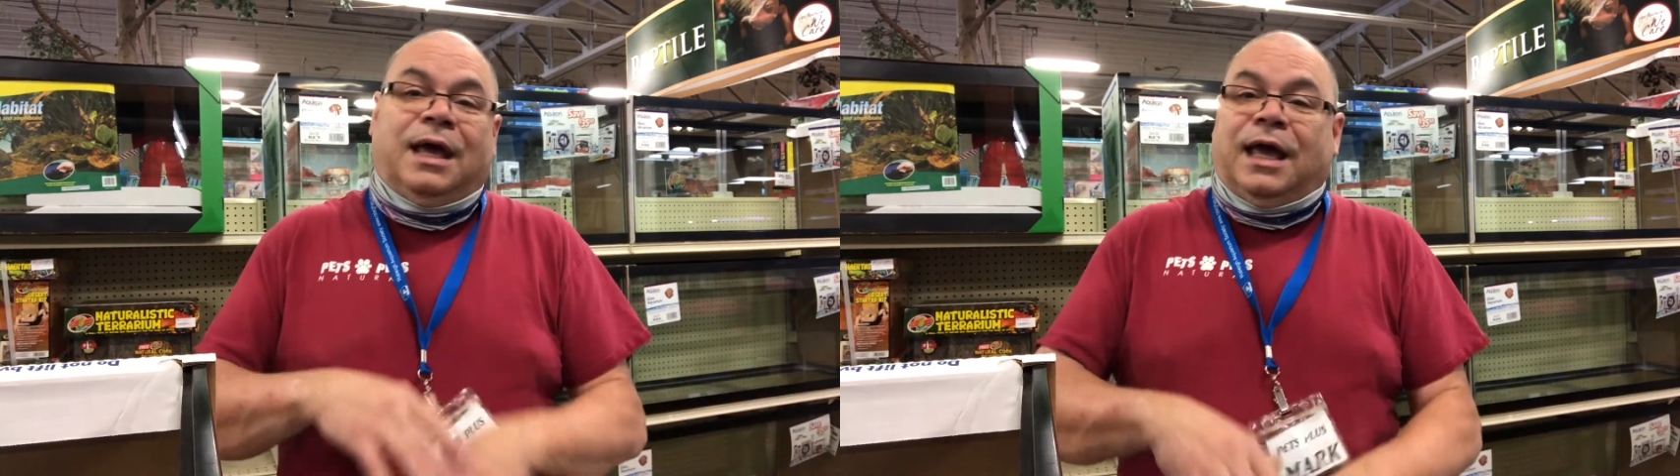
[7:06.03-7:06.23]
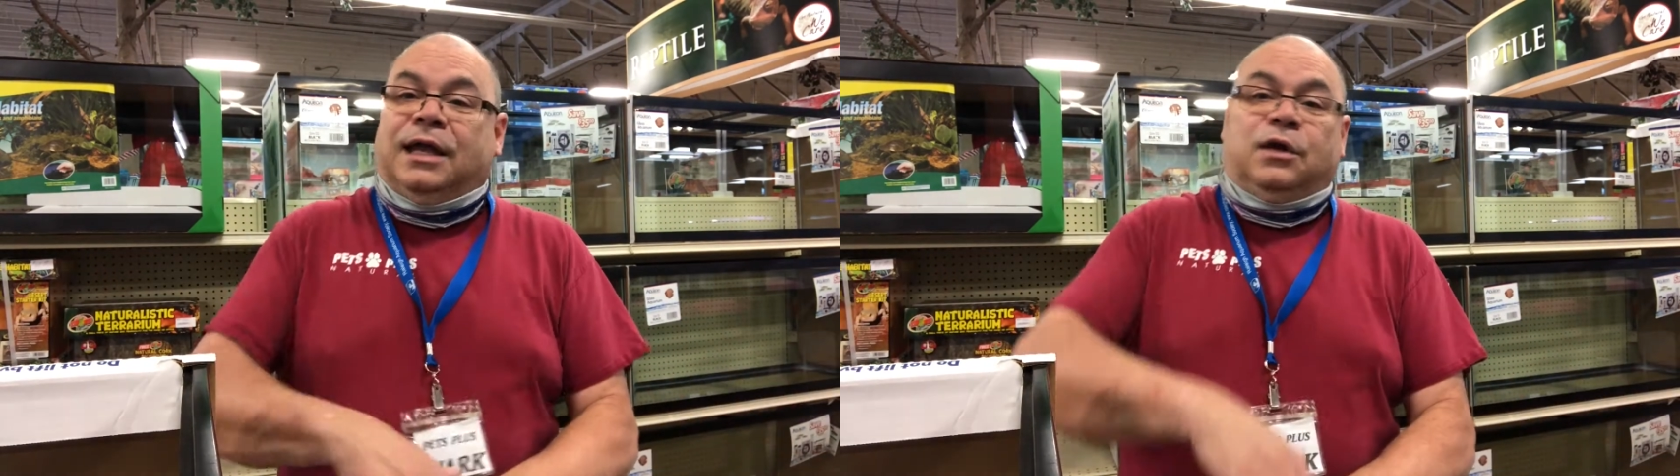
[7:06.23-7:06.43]

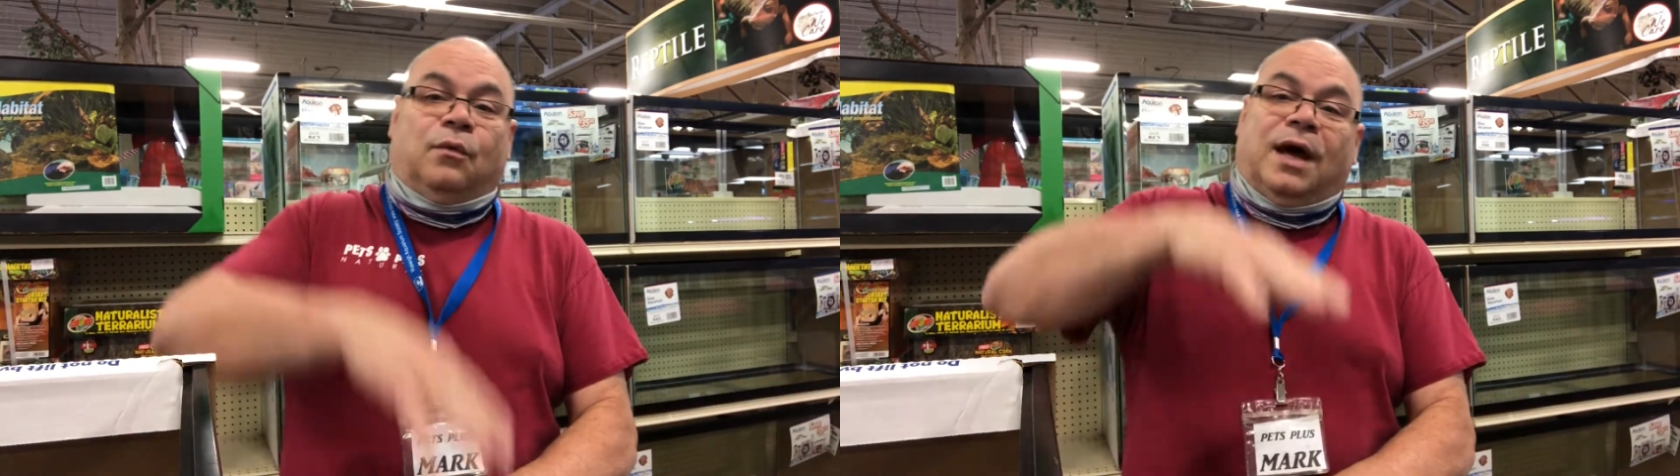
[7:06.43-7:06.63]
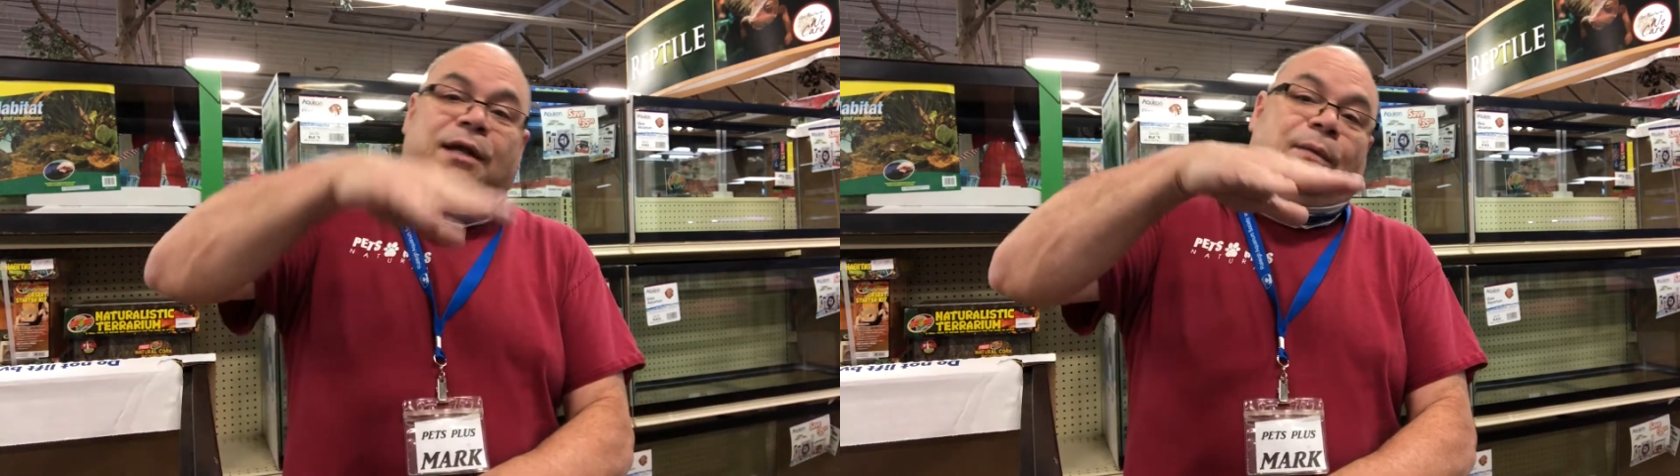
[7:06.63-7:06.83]
and you
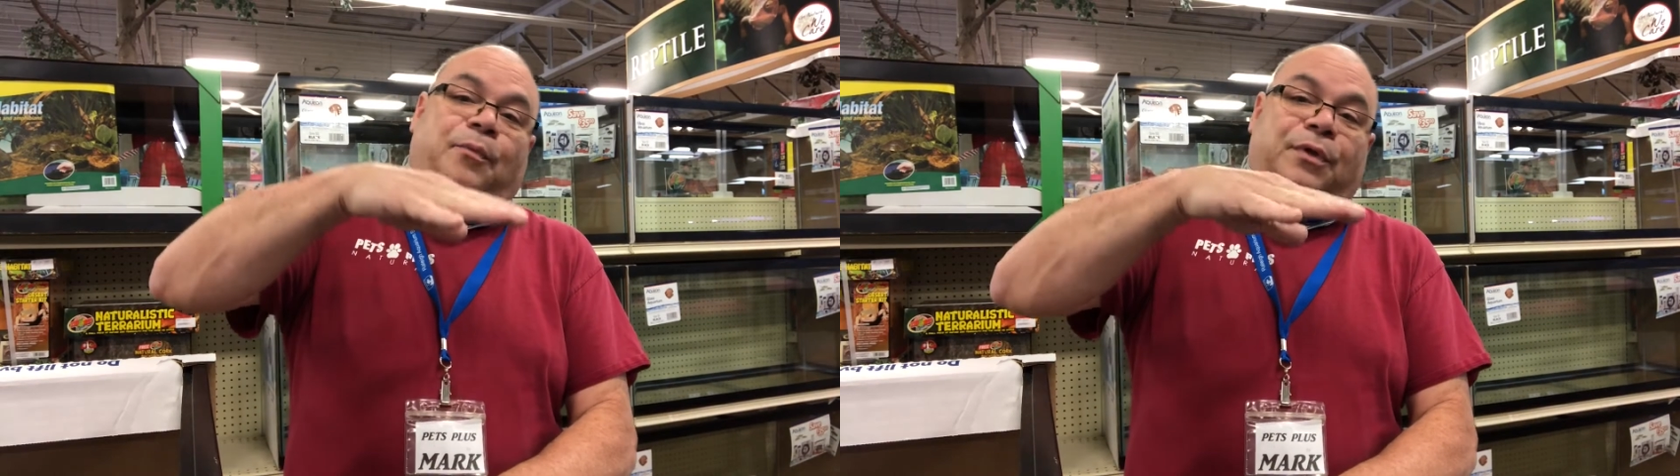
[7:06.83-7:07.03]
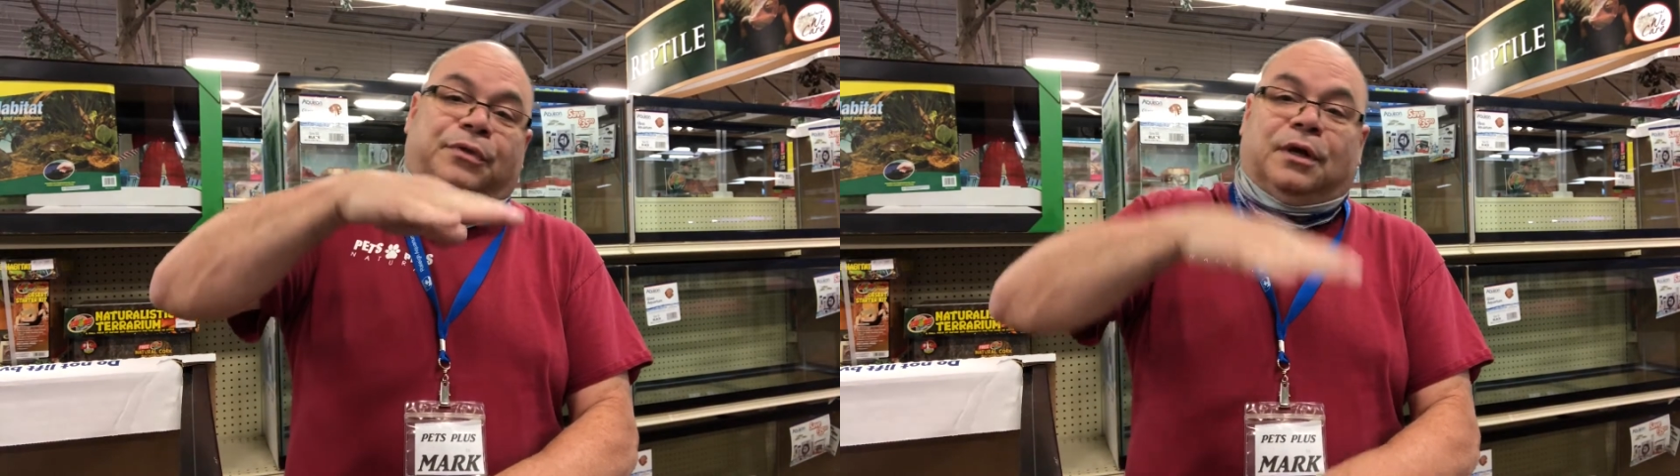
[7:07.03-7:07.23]
wind up
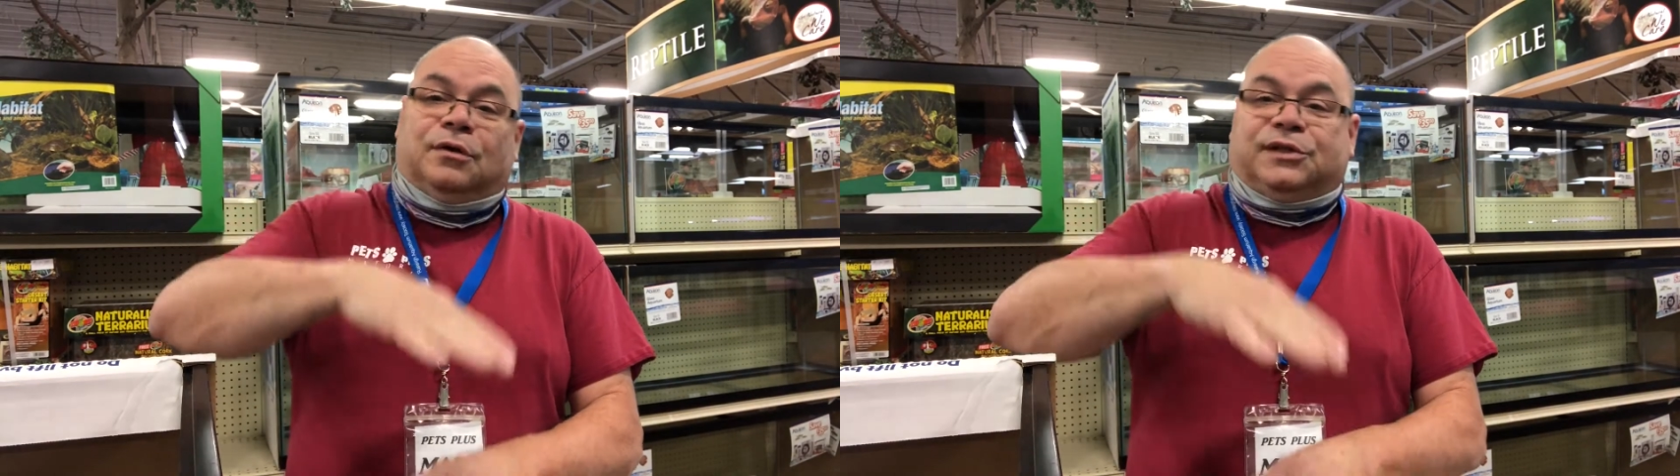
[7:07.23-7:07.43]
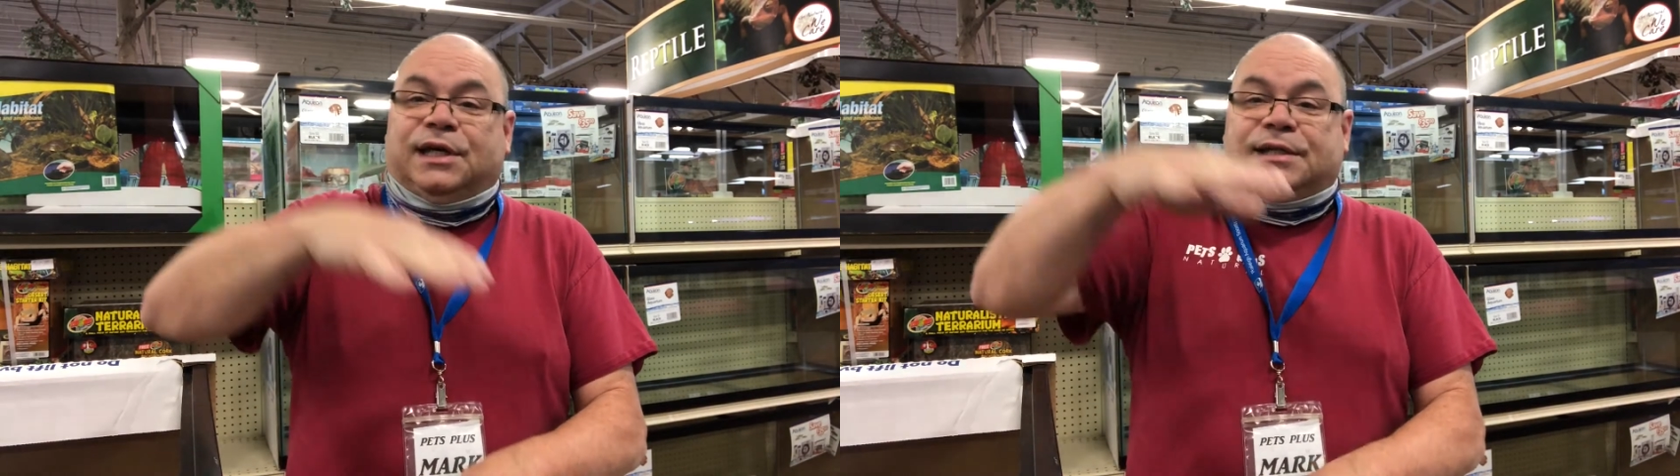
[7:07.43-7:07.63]
with
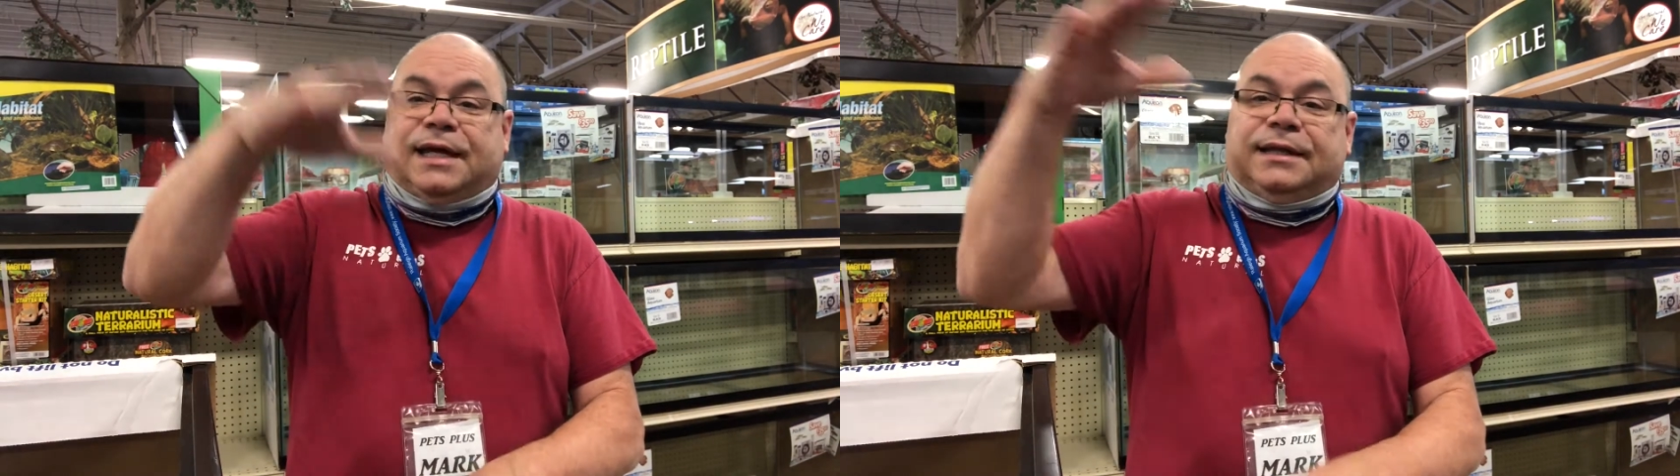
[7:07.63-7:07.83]
6,